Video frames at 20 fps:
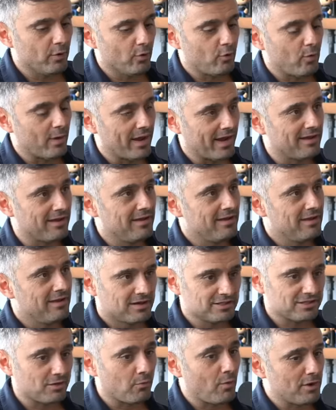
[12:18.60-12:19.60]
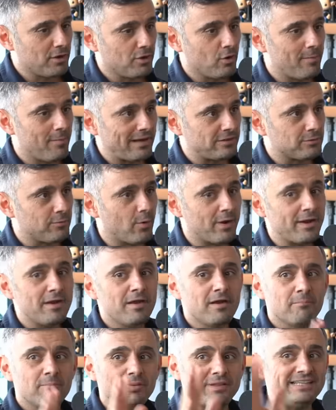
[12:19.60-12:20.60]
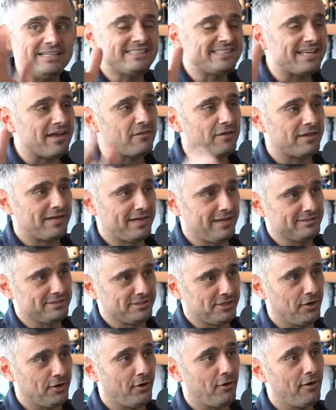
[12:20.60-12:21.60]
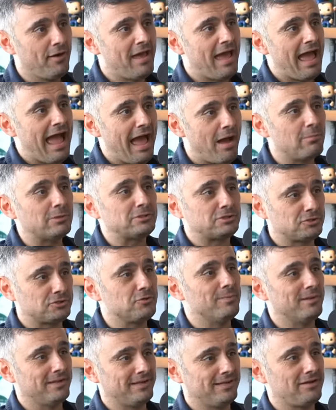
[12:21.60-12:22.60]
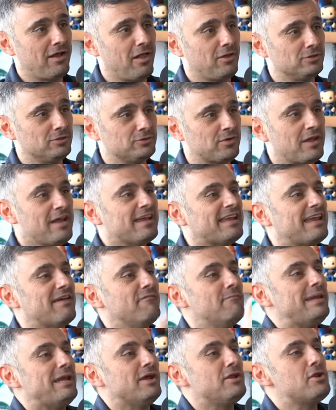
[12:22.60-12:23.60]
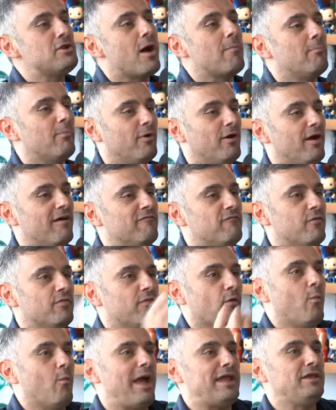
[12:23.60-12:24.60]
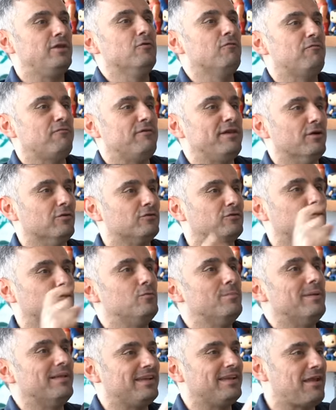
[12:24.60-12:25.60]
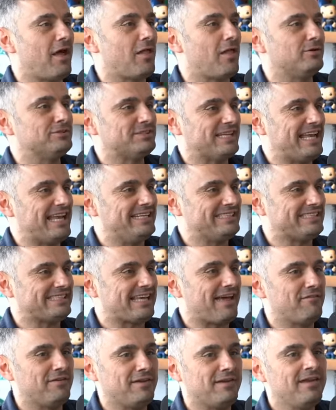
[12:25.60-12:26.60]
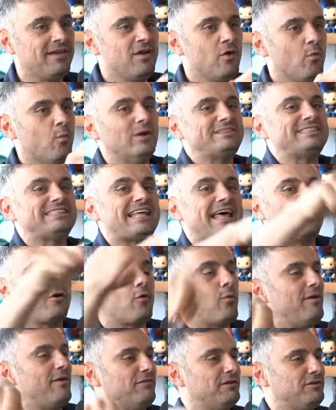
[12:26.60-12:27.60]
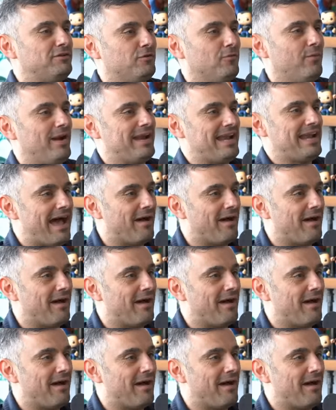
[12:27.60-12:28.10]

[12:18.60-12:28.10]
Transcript: quick, because I want you to go back to point. Please tell the kids here how much two million dollars. Give me a number of the way you feel two million dollars in '87. What's that equivalent to right now?